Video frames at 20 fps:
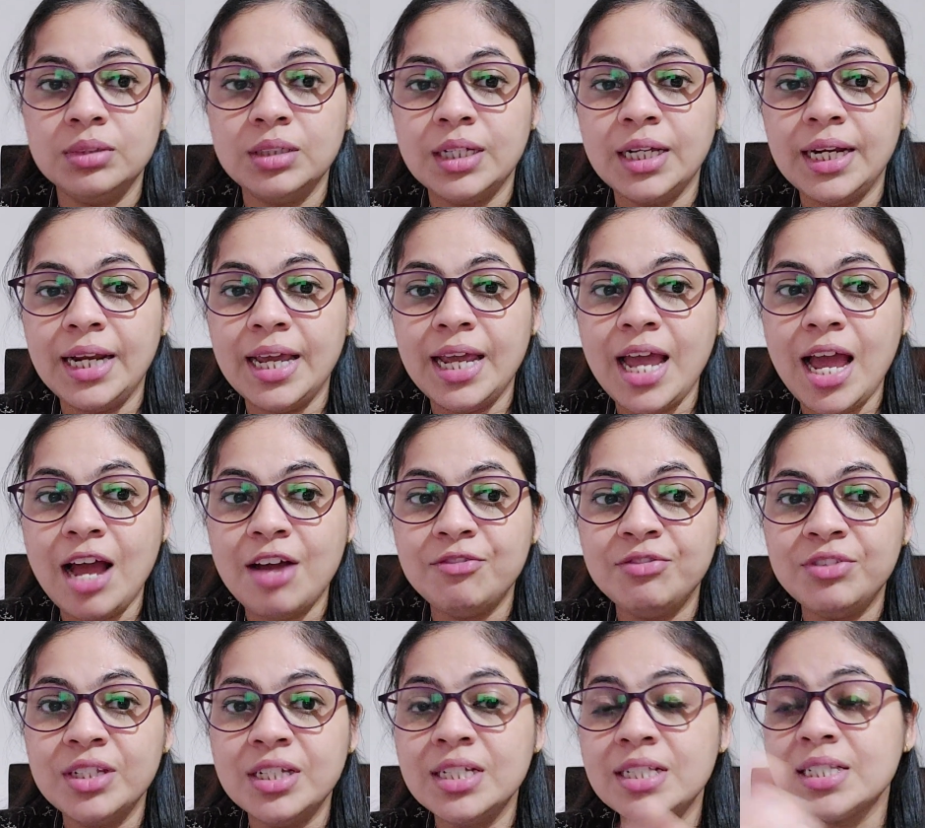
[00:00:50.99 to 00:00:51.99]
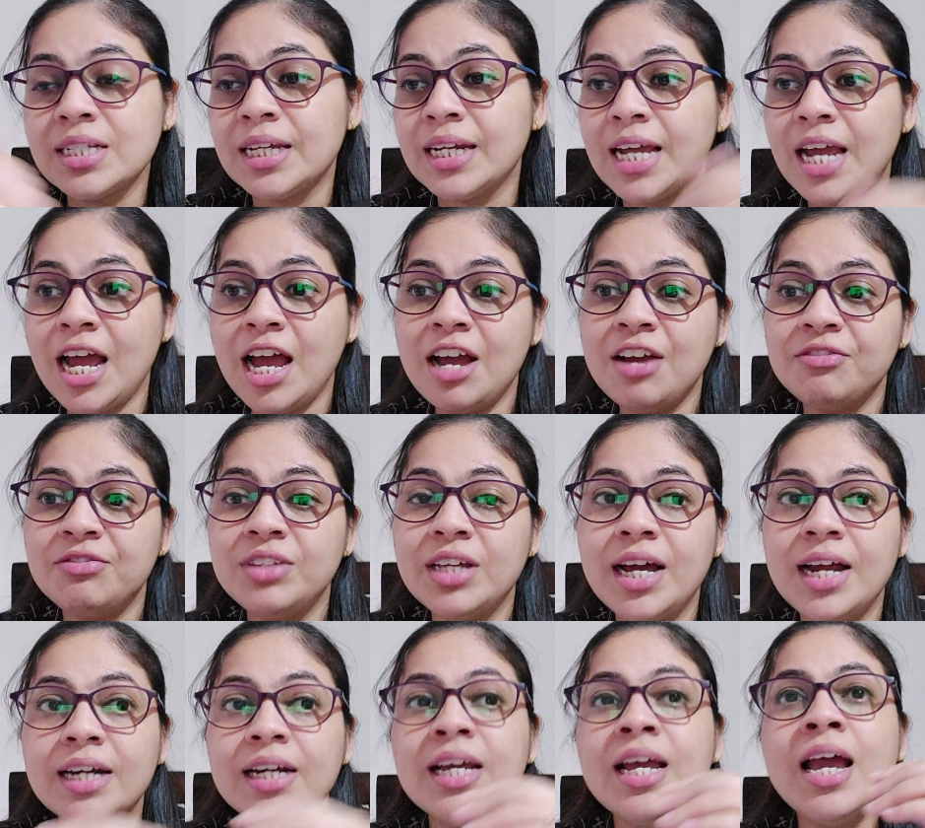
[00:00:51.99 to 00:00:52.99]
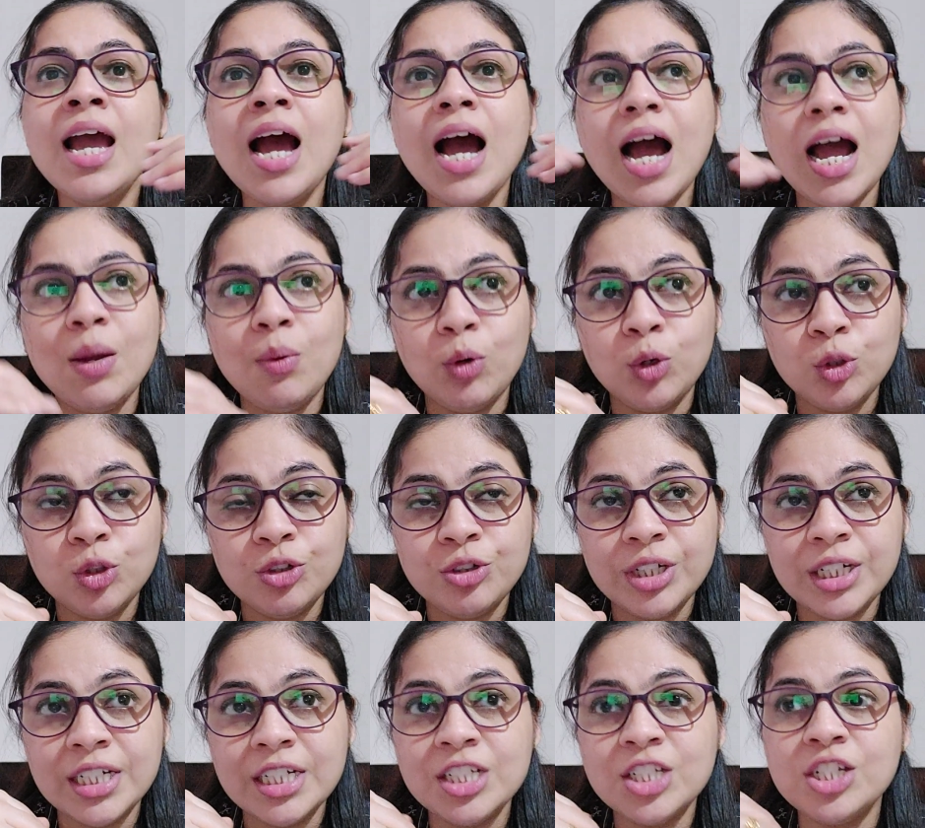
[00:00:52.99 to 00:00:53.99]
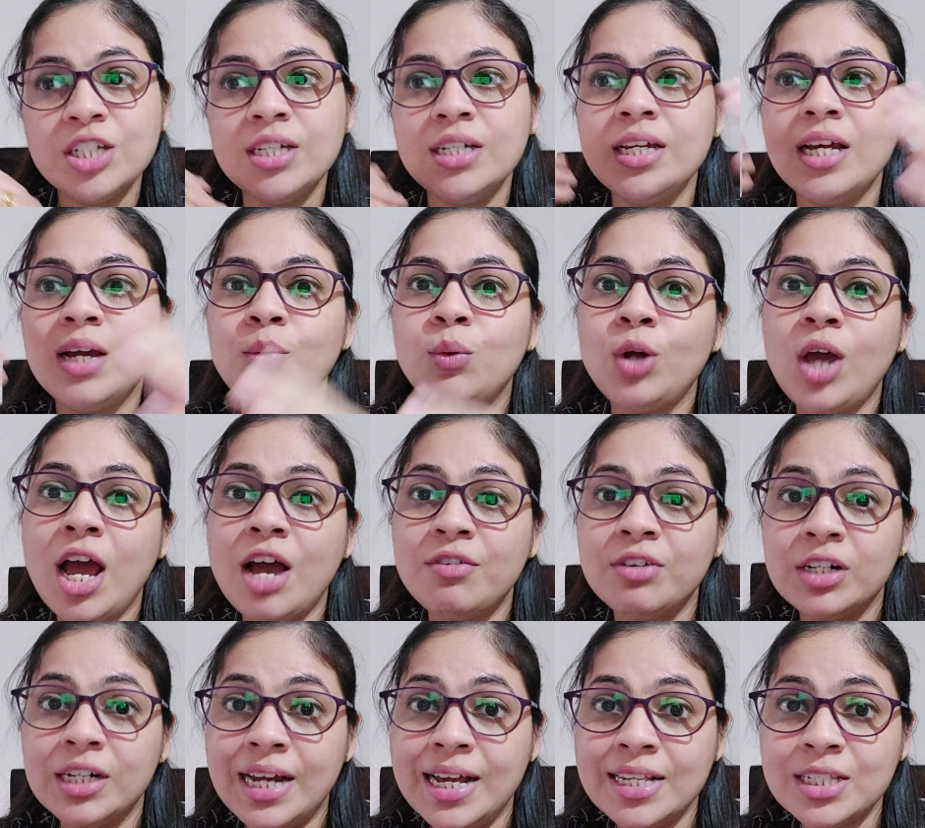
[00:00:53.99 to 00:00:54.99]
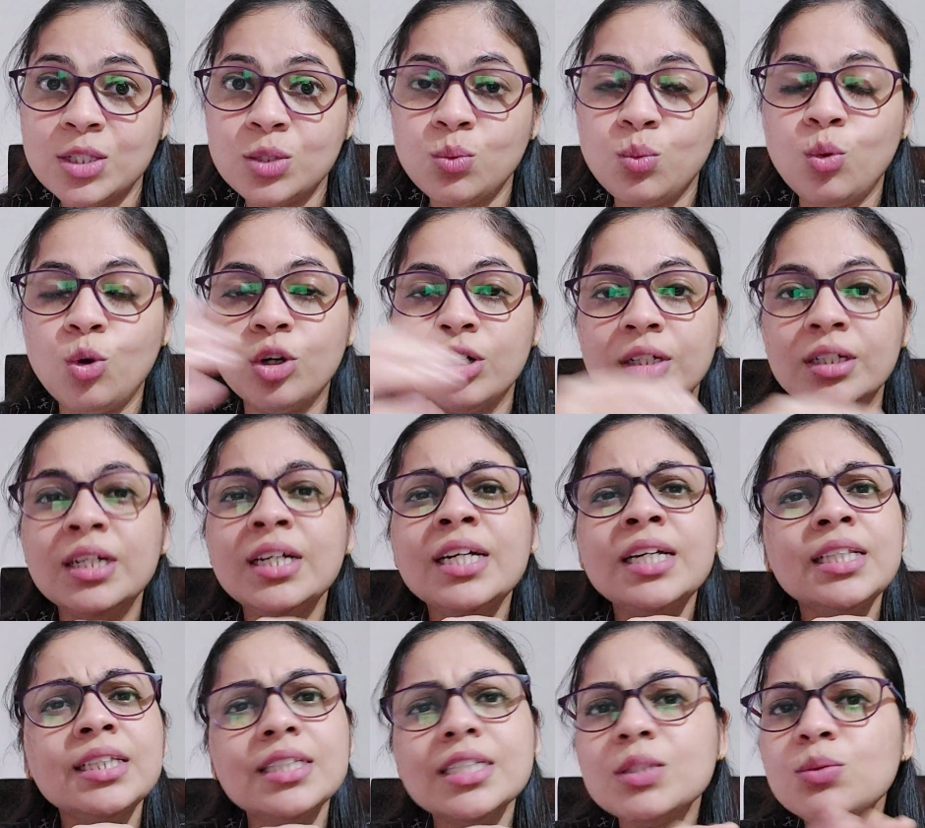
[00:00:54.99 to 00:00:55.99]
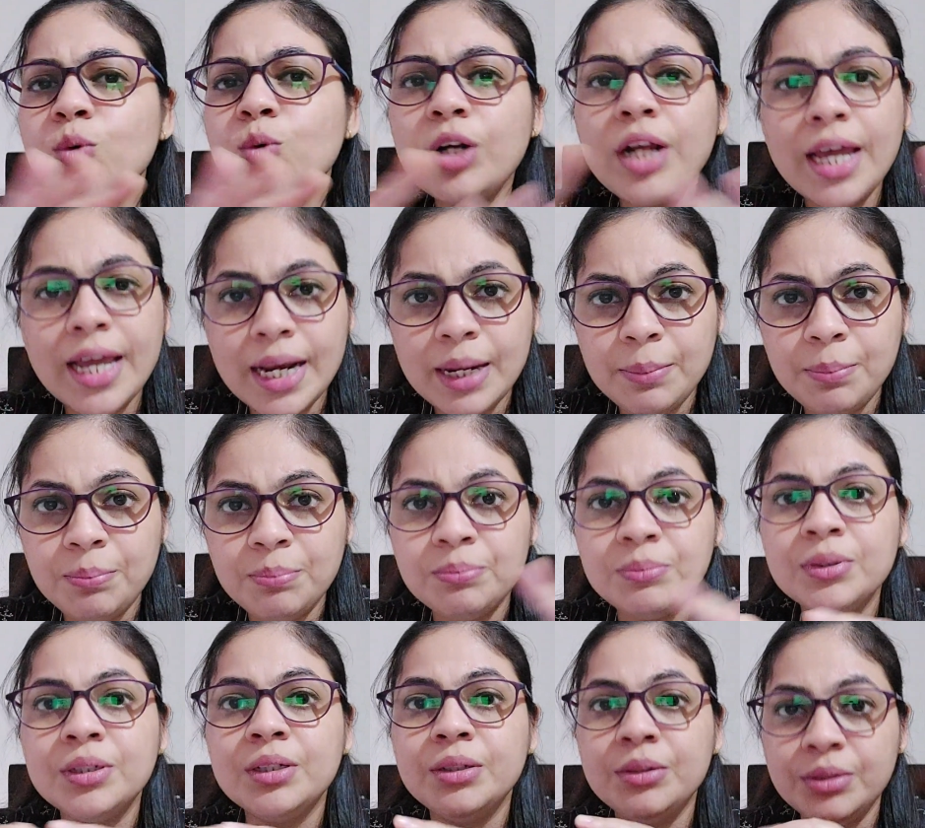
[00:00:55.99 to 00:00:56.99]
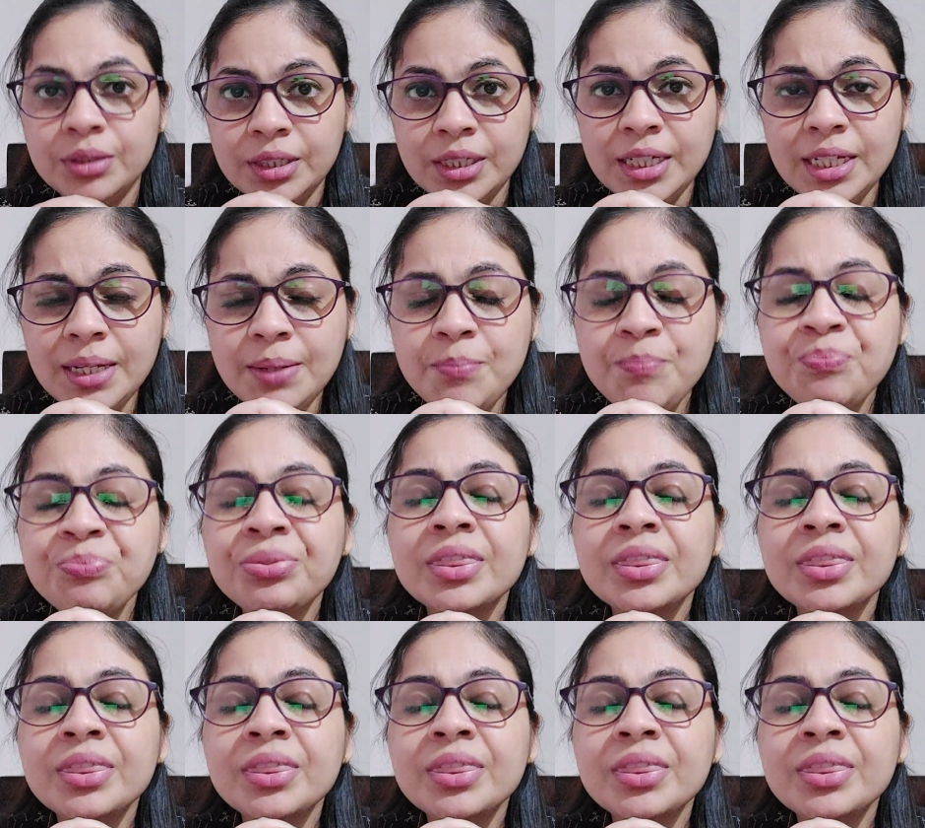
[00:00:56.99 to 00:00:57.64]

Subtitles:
can I have this, can I have that, I want to drink tea, I want to have a glass of water. This won't help, really.